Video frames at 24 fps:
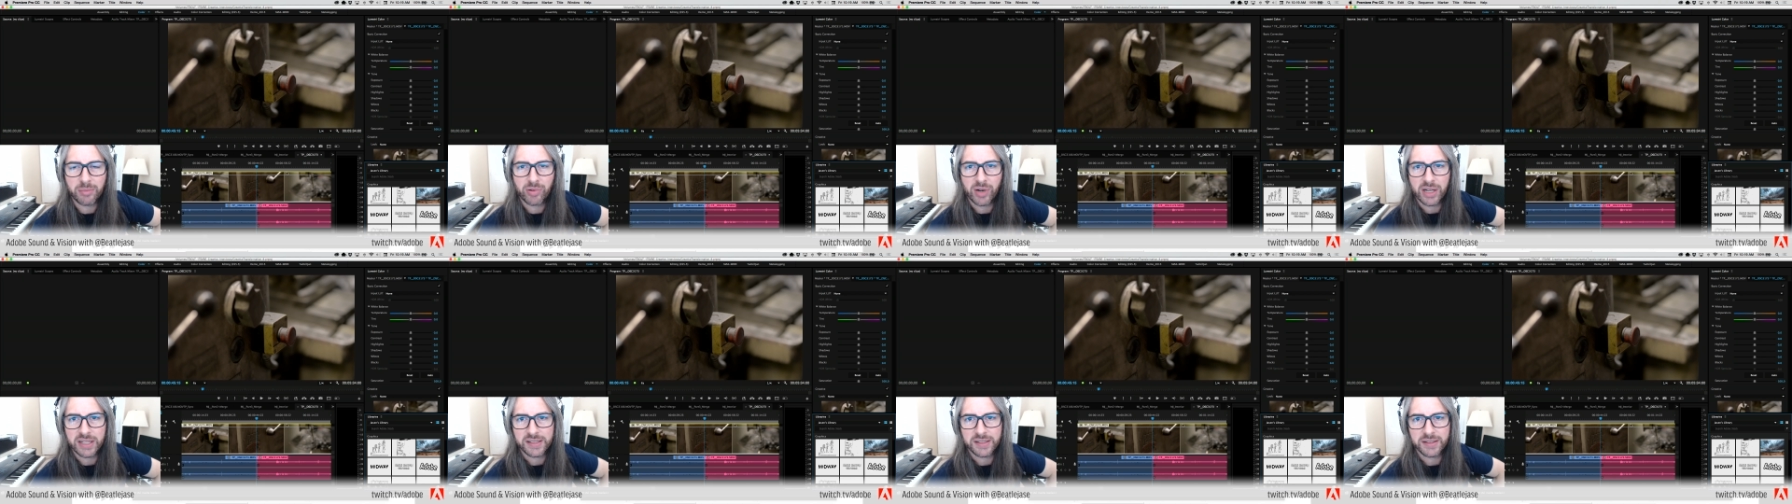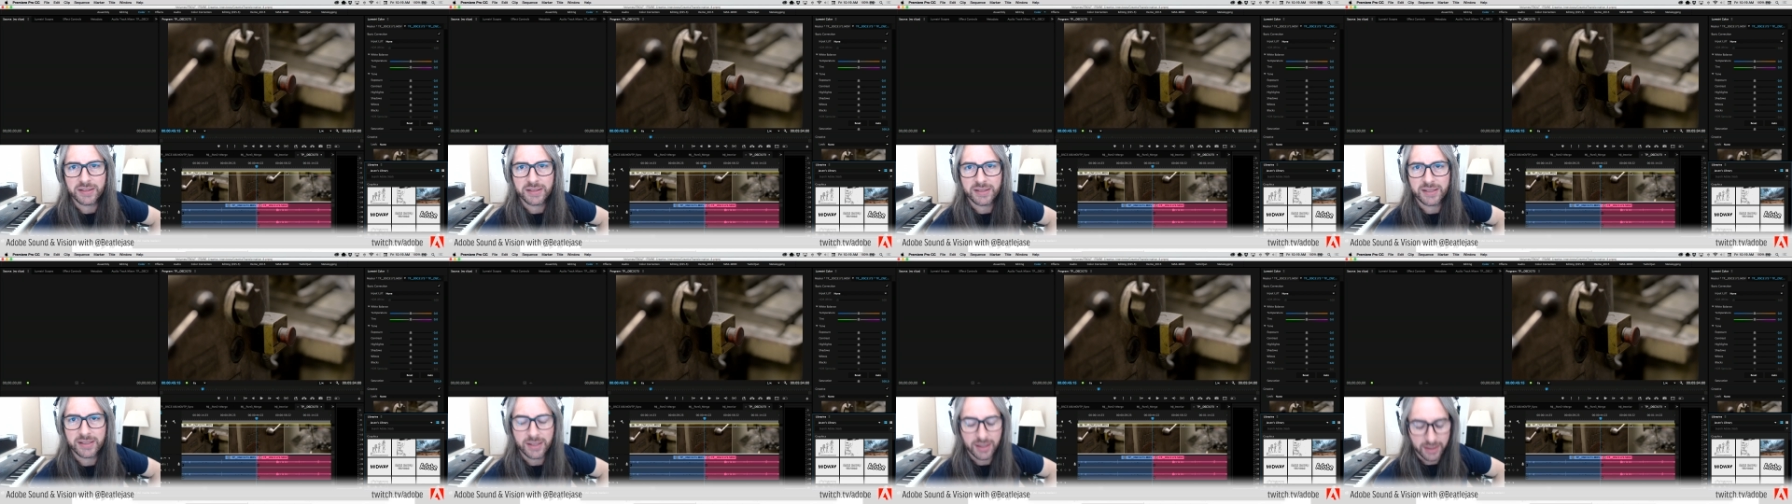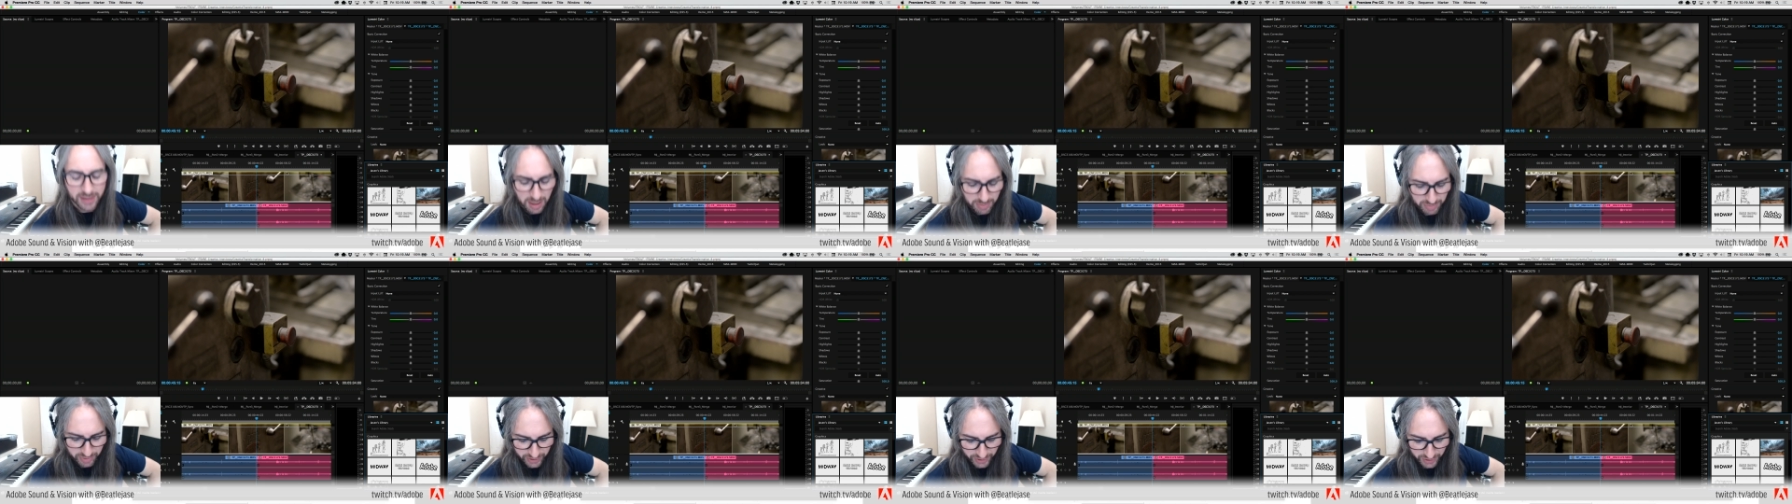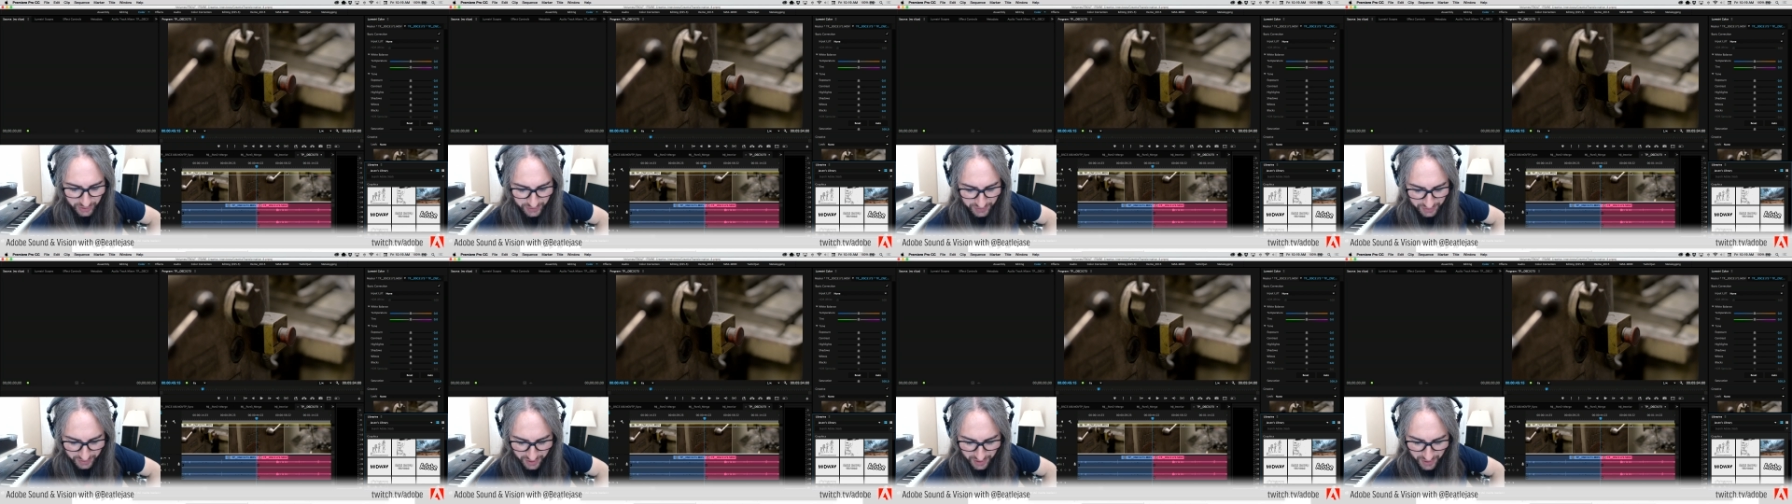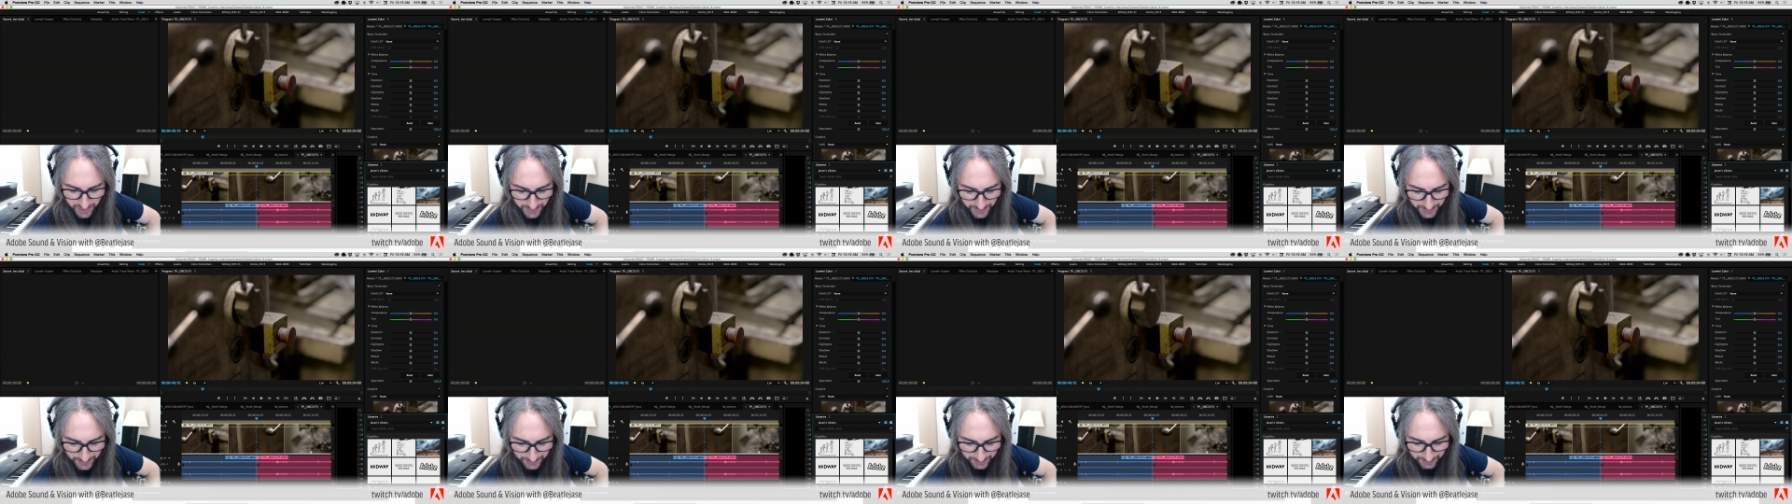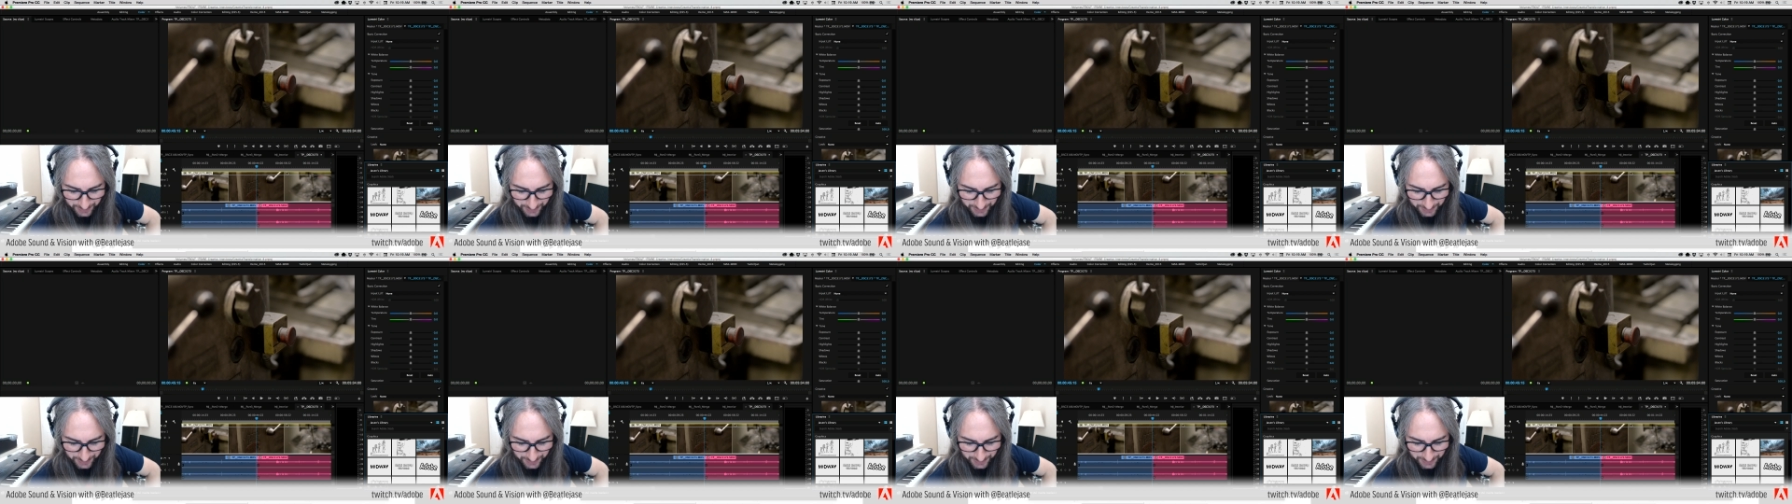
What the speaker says: present a couple years ago.